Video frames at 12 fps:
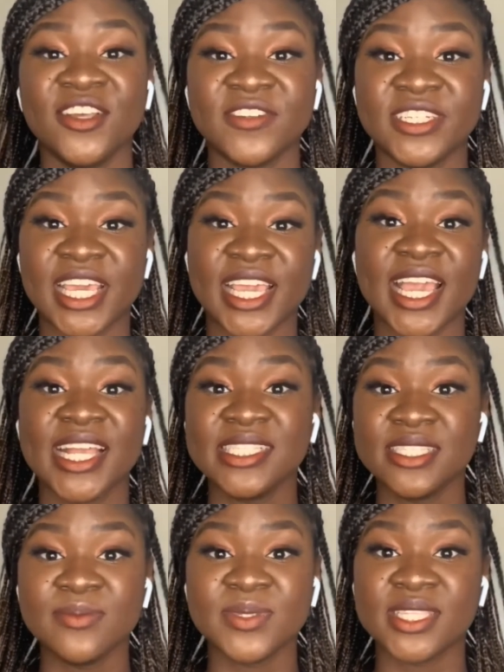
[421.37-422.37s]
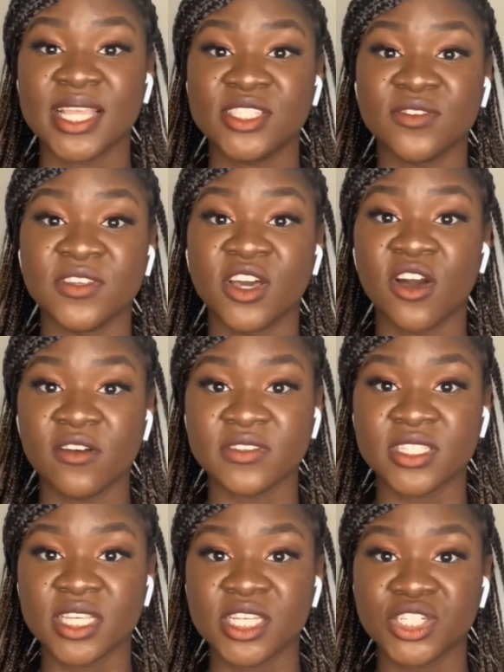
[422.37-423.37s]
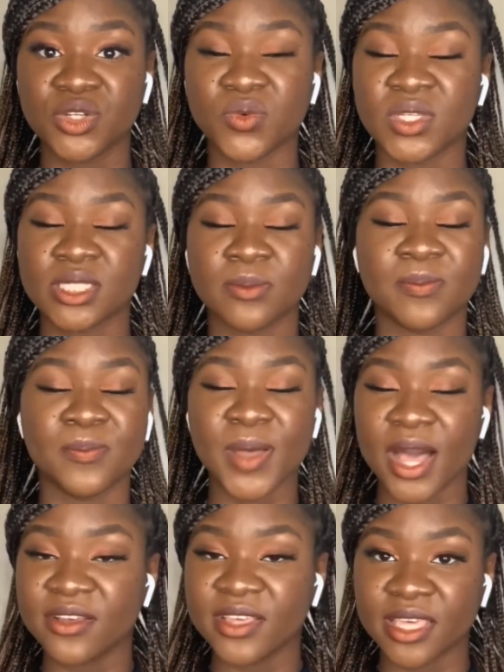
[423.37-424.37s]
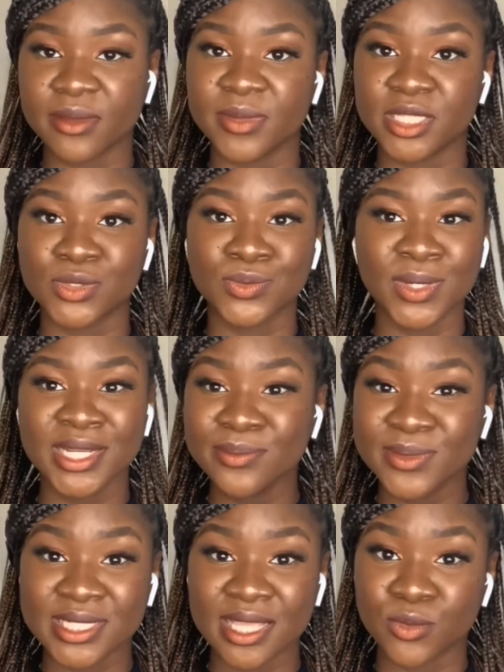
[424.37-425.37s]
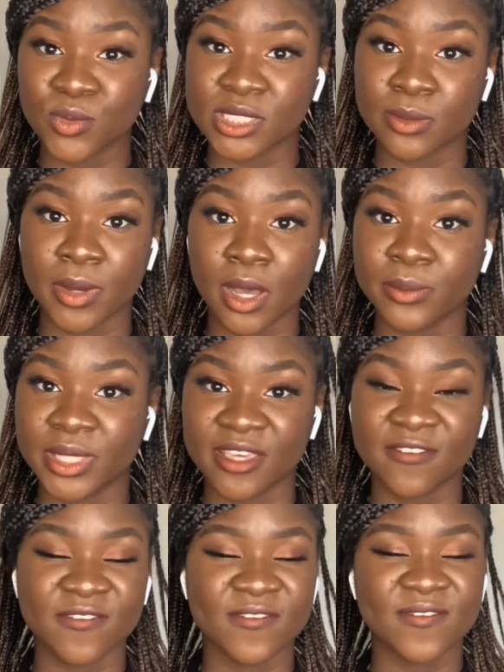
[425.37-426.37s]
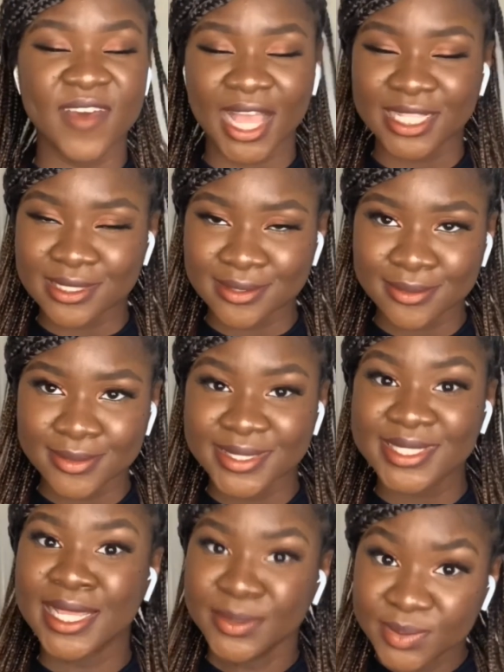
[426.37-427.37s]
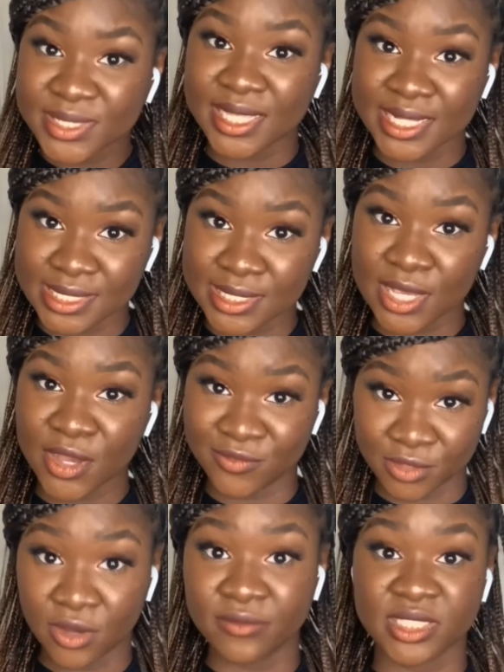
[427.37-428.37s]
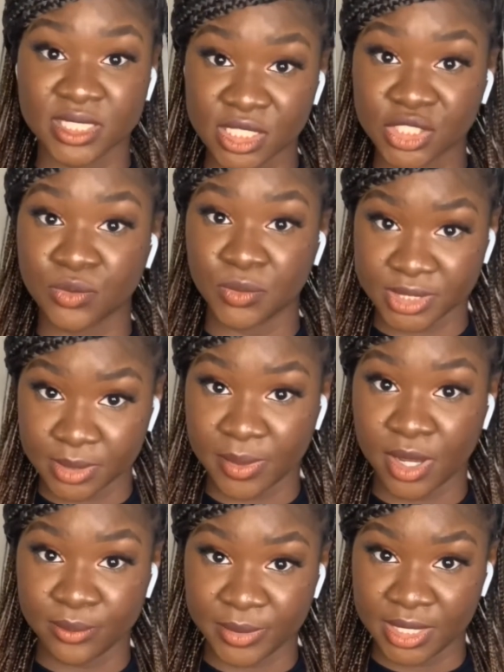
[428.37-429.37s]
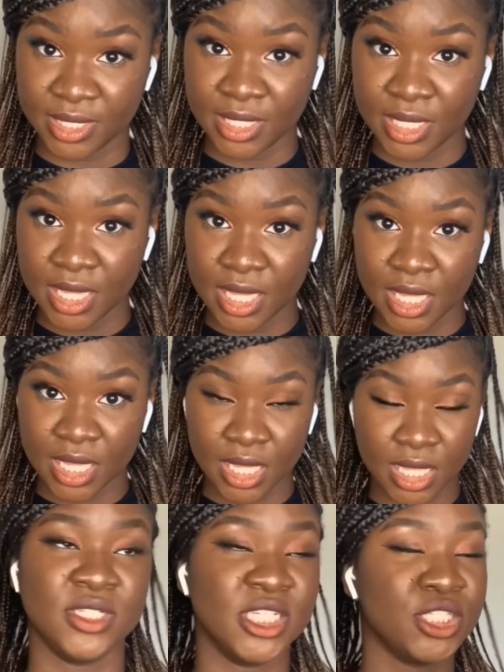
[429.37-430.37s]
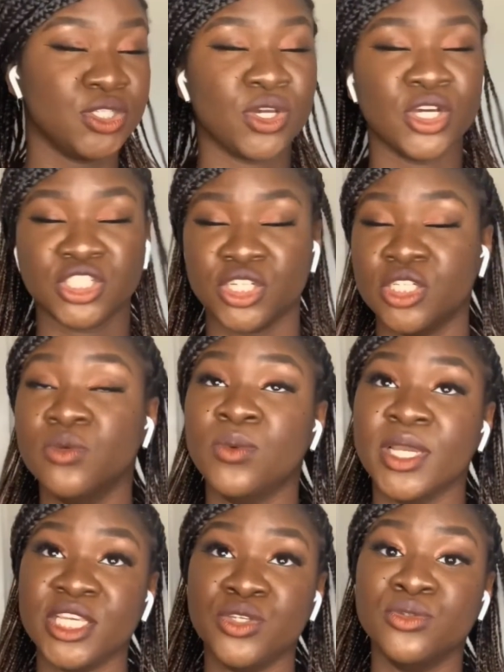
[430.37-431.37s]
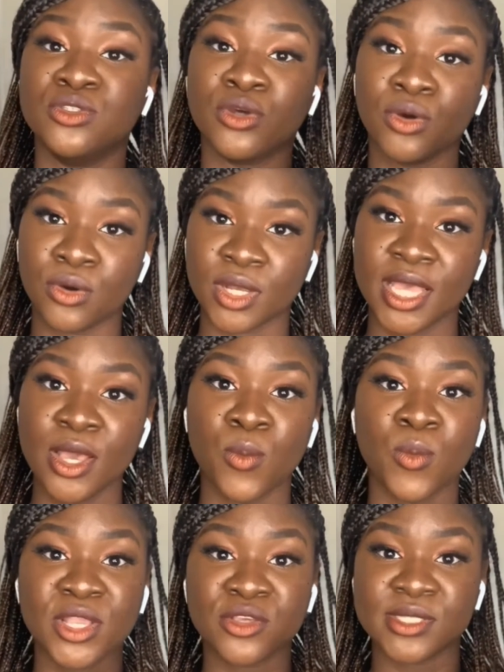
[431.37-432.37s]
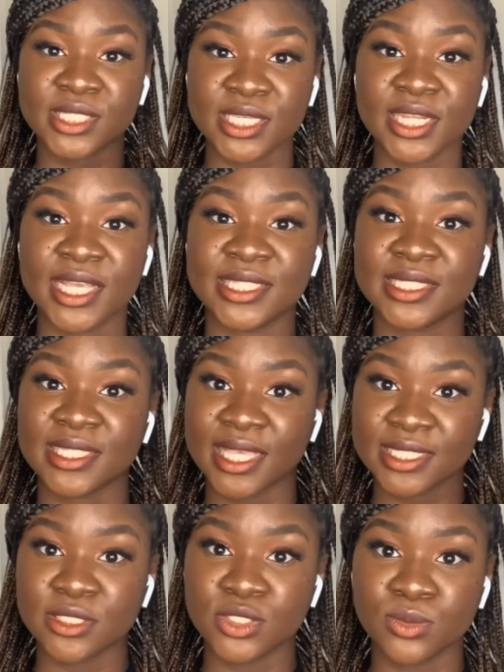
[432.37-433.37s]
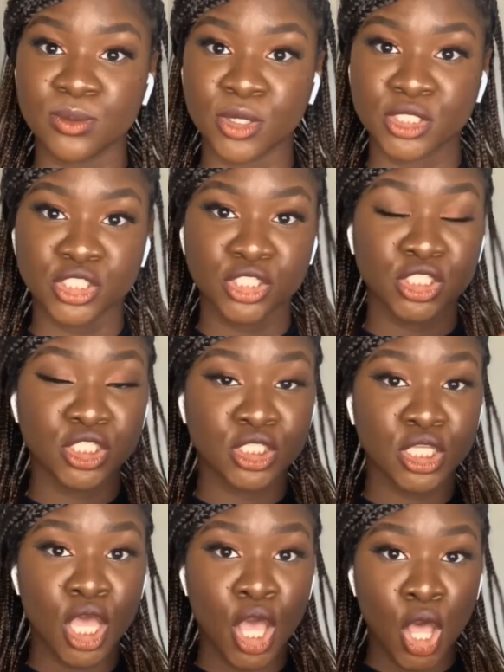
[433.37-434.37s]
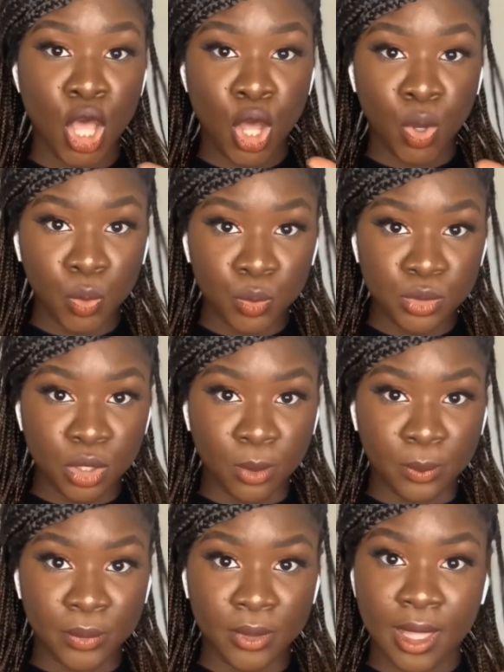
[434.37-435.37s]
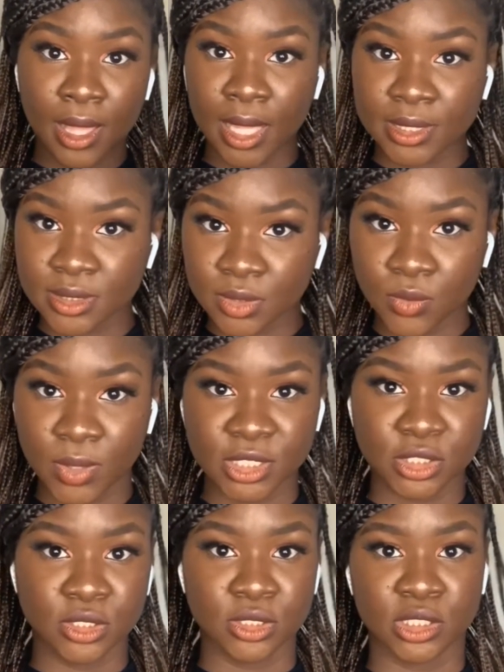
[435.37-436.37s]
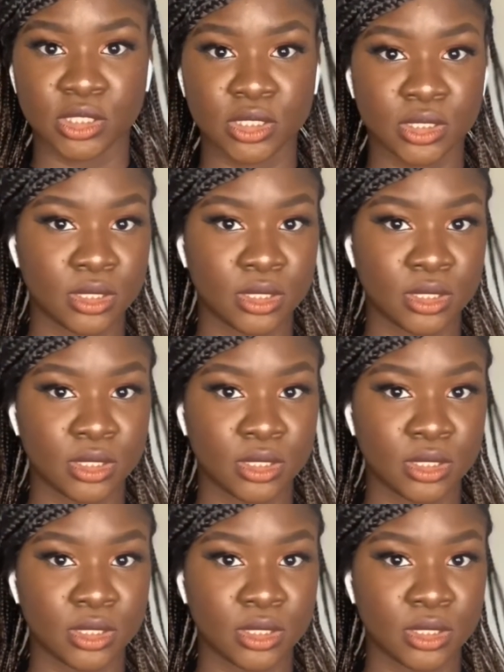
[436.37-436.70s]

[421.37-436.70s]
the day, 80% of the conversation was about him and 20% was about me. In fact, 10% of the conversation was about me. Need to caution the way you talk. When you see that it's getting too much, just hold up, ask her questions,